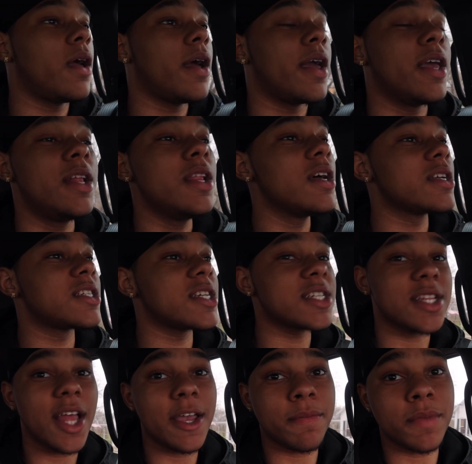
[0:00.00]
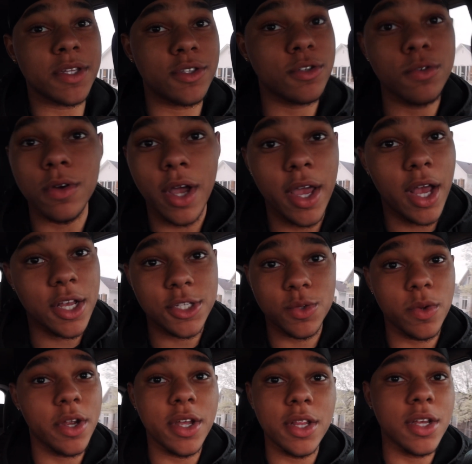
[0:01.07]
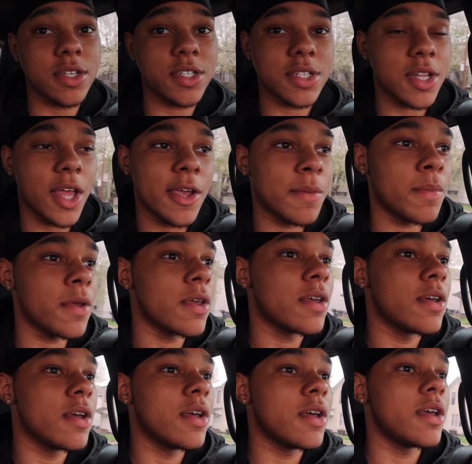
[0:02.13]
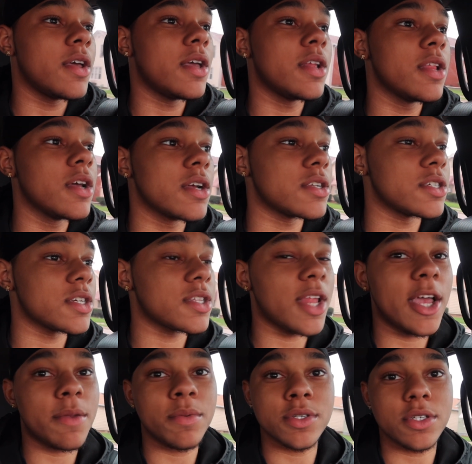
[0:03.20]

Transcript: Hey, he looked just like me too. Hey, I swear he looked just like me. He looked just like me.